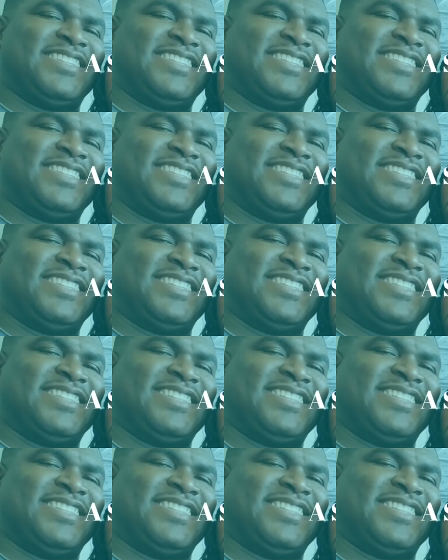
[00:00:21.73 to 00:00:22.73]

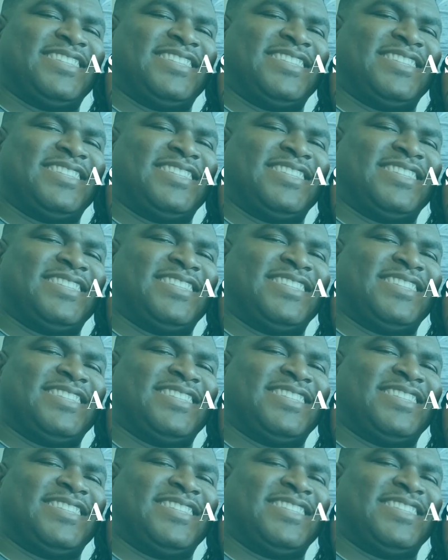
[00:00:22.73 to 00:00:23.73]

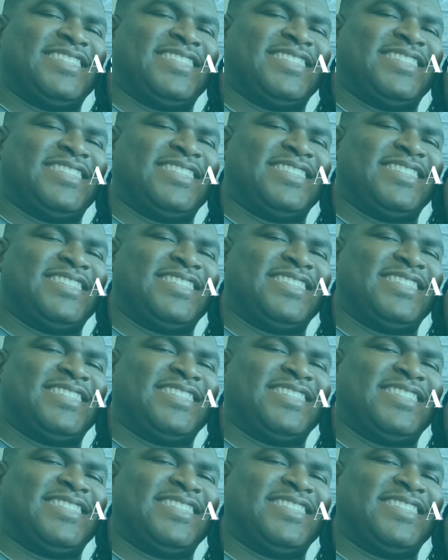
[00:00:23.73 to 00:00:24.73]
(silence)